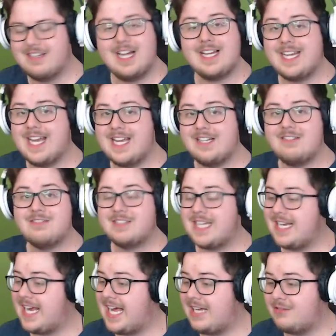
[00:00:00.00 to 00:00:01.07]
Again, they
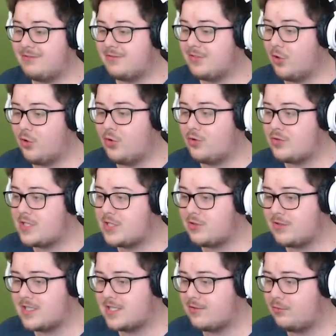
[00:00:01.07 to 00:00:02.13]
have all
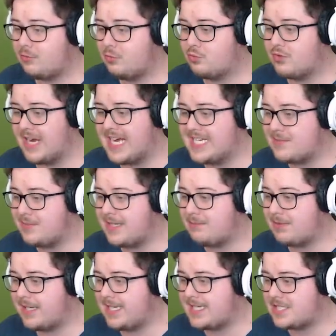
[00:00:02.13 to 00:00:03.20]
sorts of randomly
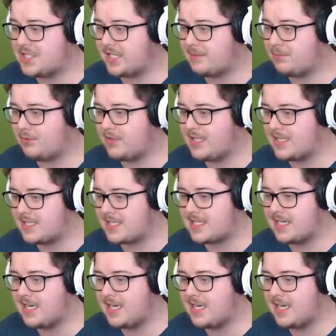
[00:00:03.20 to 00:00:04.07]
placed checkpoints.